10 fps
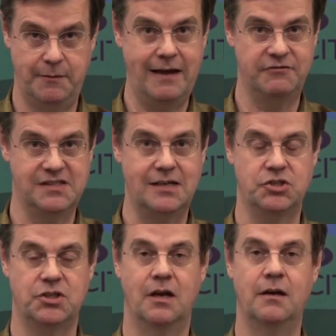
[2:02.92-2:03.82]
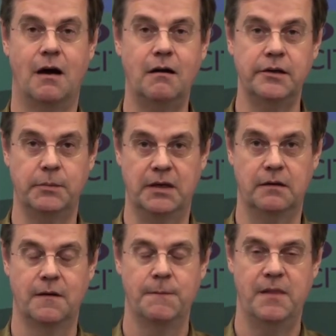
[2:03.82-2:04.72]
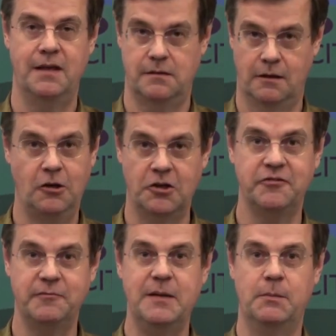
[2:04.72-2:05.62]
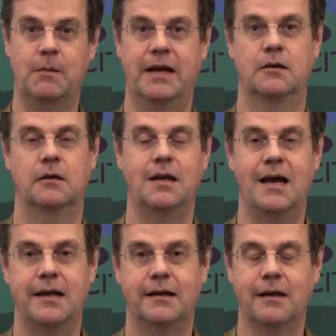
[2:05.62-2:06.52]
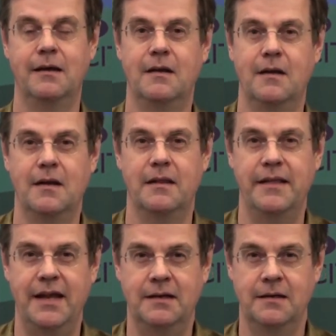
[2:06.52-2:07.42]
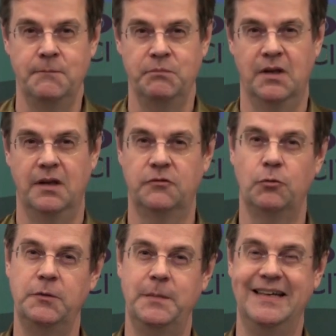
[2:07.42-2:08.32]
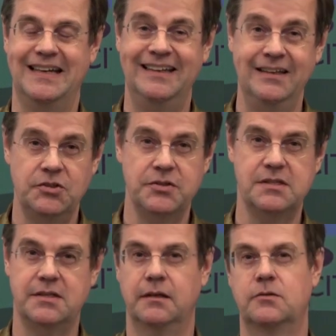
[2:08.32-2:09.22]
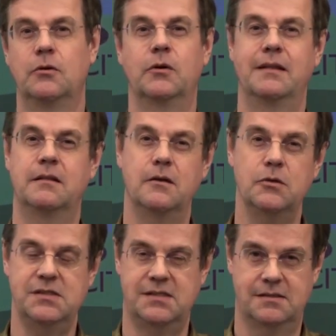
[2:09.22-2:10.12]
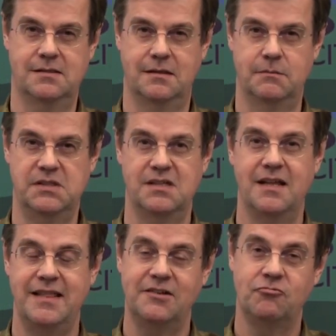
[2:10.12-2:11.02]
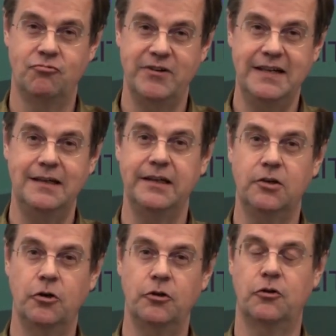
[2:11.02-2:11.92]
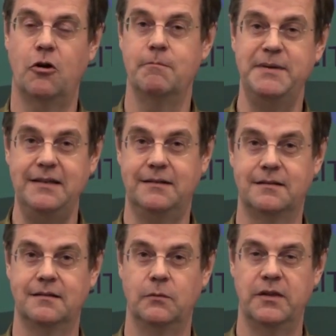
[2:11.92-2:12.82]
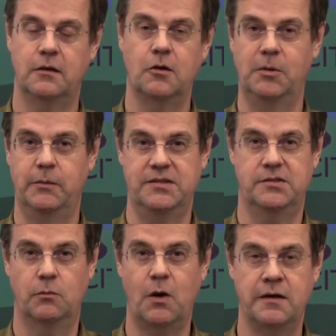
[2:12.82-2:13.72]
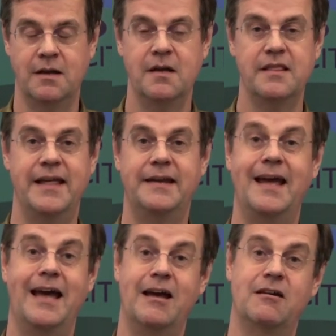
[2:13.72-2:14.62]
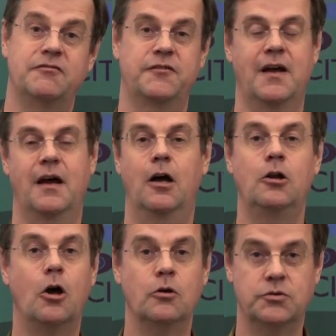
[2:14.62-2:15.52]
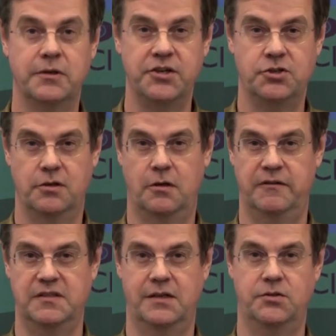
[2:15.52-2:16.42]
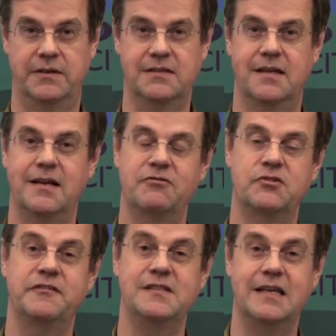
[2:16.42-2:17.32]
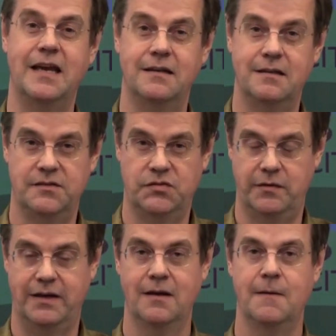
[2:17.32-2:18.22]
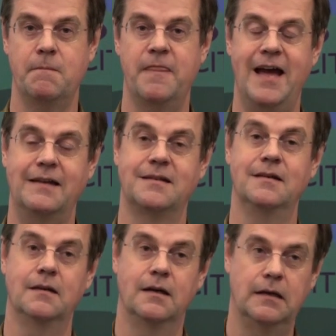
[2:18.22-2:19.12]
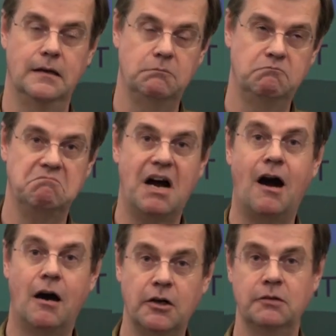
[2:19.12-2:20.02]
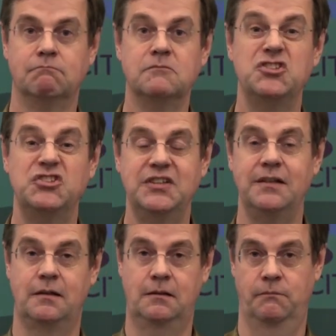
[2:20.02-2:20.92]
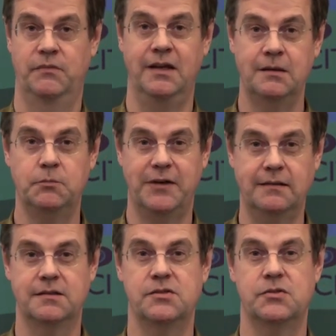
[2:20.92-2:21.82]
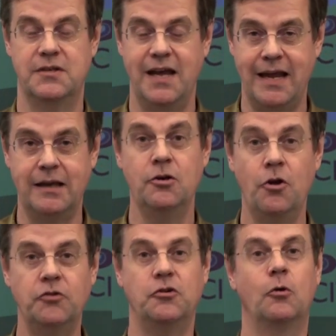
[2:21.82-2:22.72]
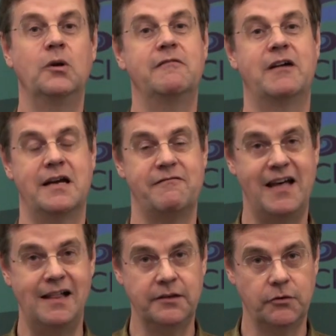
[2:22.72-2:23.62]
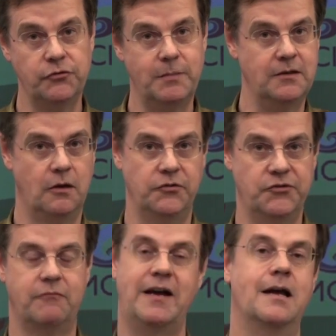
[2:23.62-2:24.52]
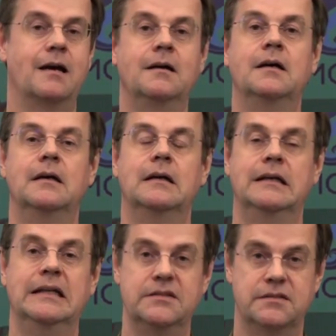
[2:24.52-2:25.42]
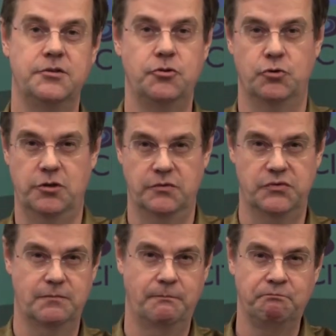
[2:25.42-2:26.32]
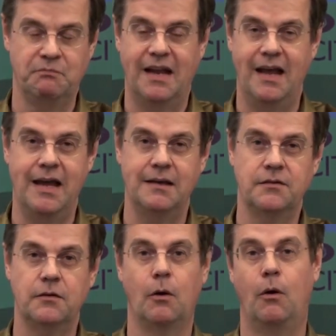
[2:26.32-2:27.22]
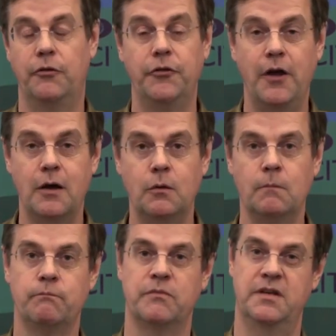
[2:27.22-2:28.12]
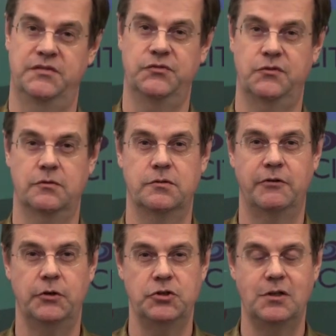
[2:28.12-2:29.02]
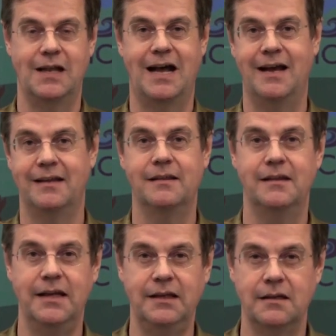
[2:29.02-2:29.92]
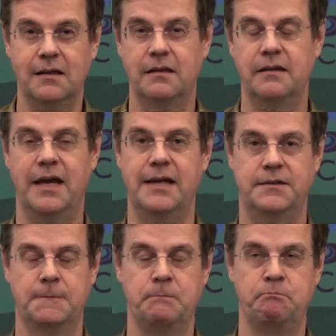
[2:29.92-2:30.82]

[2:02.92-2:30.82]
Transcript: we have such an argument that a lot of people might not like, then it would be interesting to look at those systems that really could compete with a global Western one, that have a long tradition over centuries, that have a sophisticated history, that are still in practice today, not only via values, but also via institutions. And although this is controversial, I think that